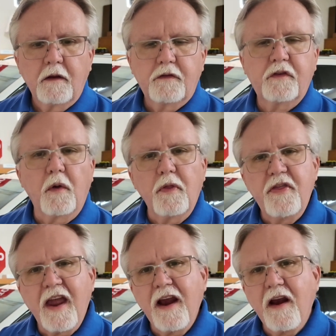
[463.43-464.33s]
So
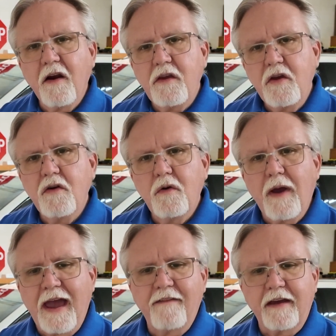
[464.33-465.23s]
there you
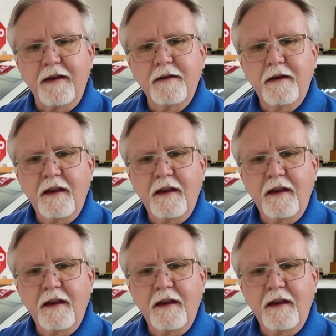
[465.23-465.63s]
have it.